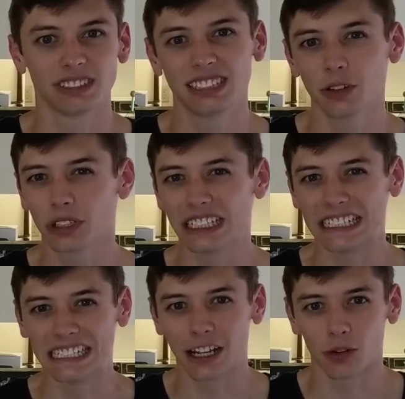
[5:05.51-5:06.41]
didn't really
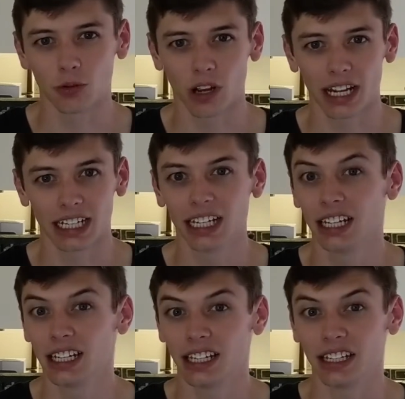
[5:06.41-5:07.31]
get right
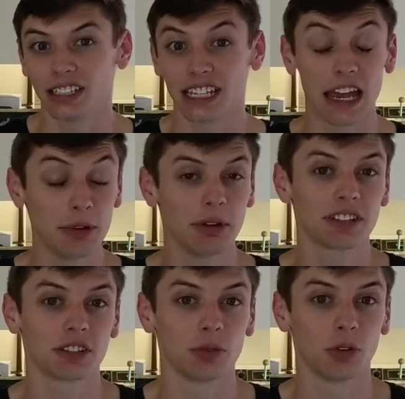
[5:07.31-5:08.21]
is
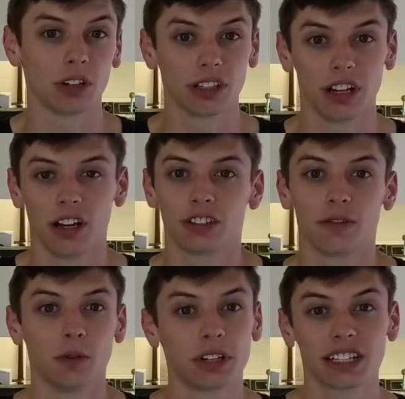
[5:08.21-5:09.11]
MMS support. So
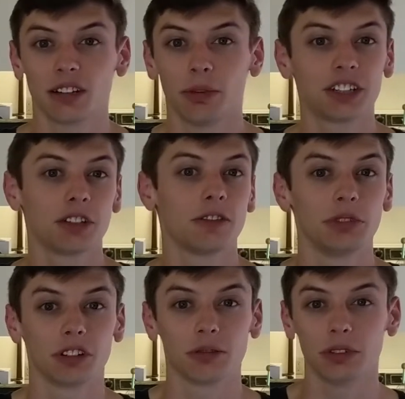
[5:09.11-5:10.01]
if you want to send a picture
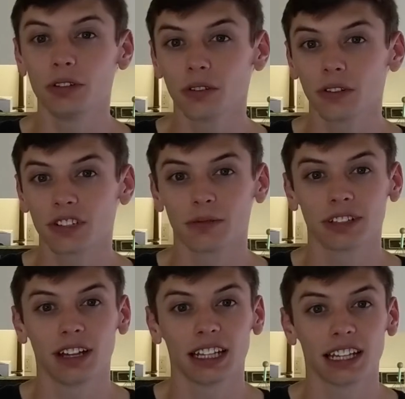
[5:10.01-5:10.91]
from your computer or
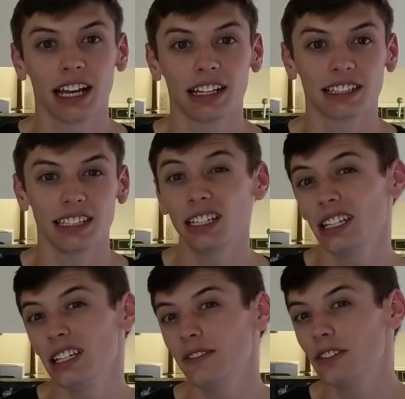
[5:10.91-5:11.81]
something like that,
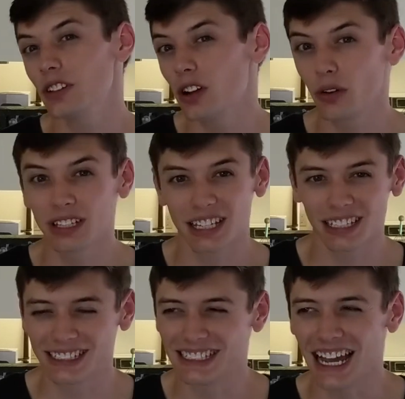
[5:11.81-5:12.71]
even though it's
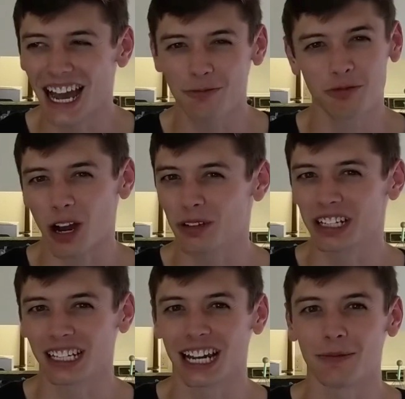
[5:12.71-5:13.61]
not probably
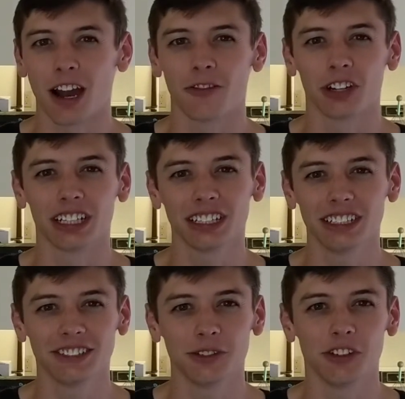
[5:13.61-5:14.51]
going to come out very
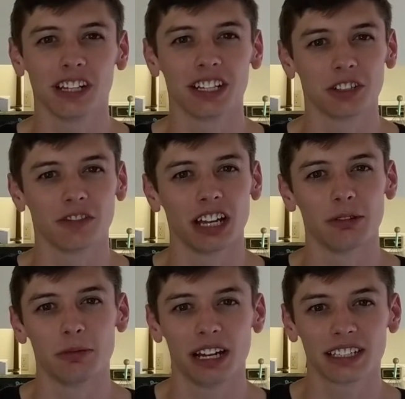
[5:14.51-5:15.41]
good due to the nature of
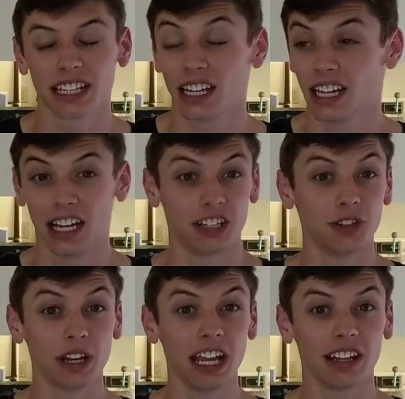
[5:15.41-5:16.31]
MMS,
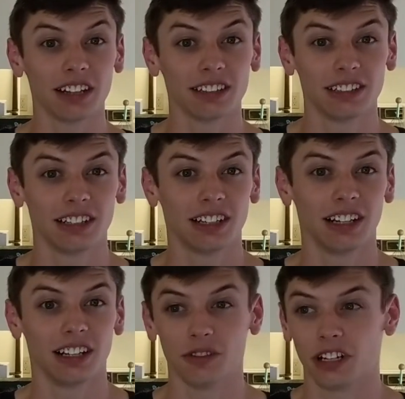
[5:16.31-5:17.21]
you can.
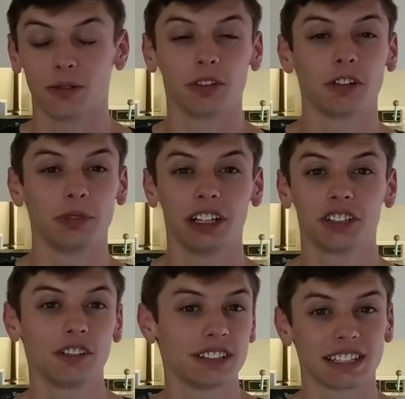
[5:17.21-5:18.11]
You can upload a
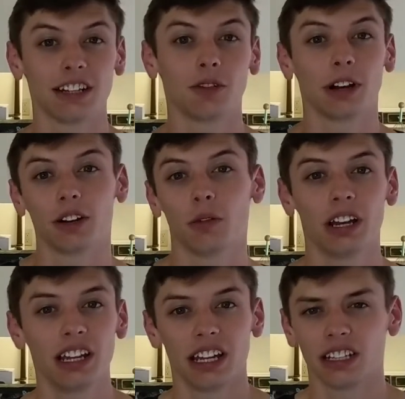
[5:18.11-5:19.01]
picture and send it right
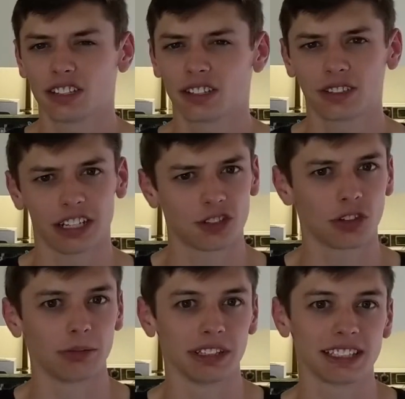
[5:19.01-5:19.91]
away, and it's
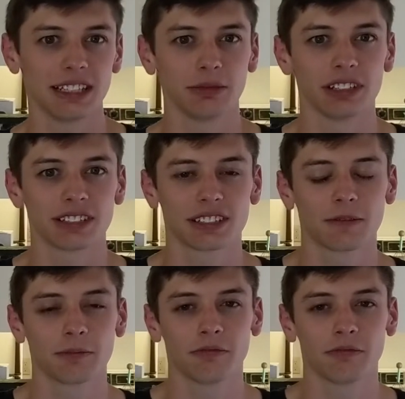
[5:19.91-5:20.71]
extremely seamless.